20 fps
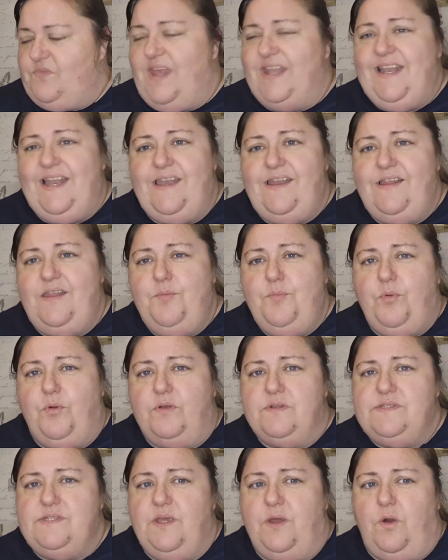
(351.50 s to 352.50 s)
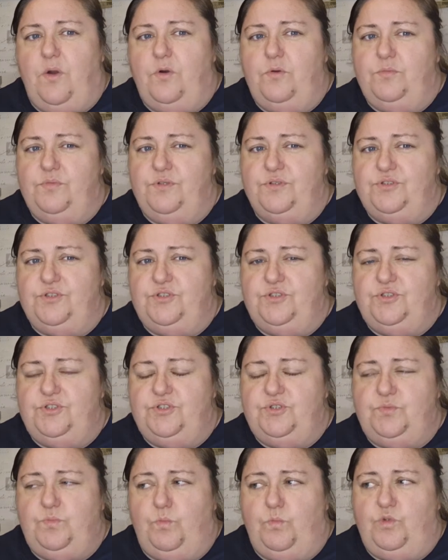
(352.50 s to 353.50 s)
And I nearly brought it home on
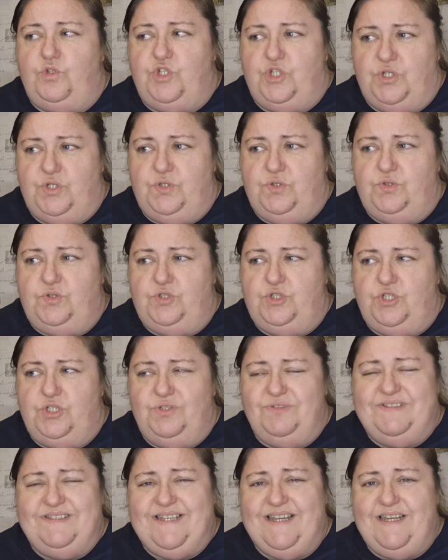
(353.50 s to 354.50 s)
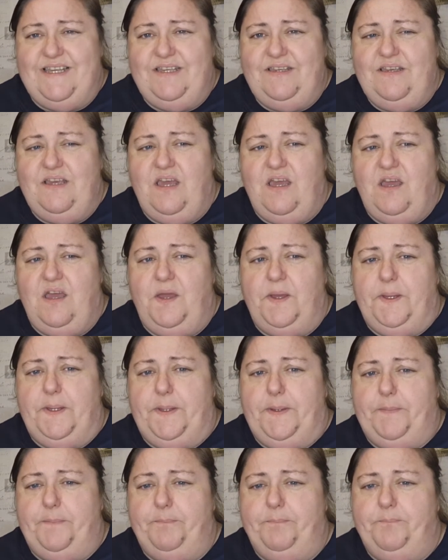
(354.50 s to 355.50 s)
Tuesday,
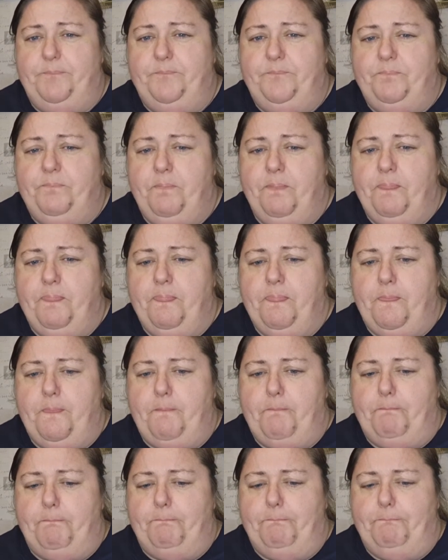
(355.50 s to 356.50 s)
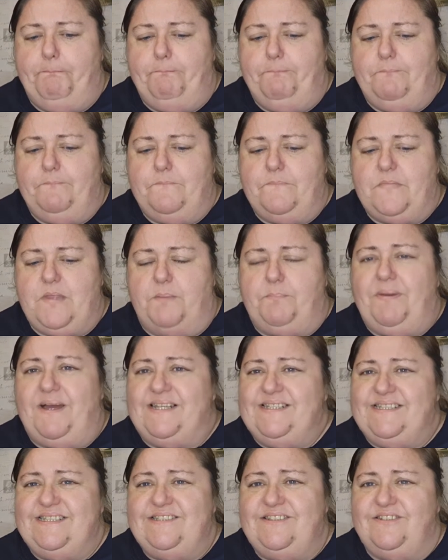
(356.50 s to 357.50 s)
but
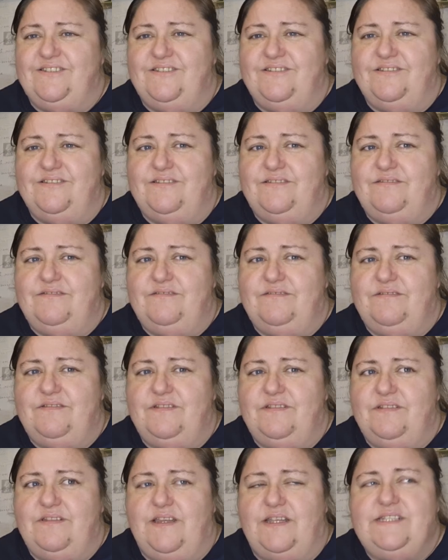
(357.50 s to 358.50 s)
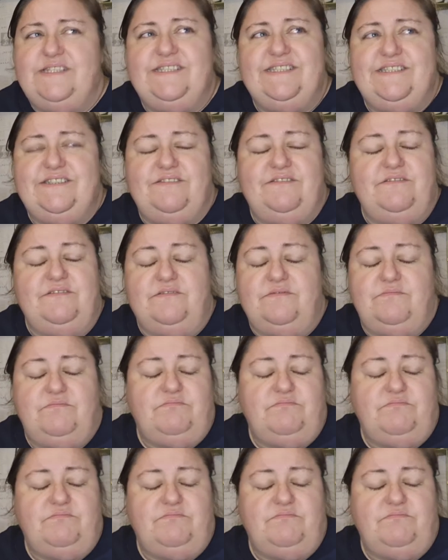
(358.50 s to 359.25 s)
I didn't. I didn't.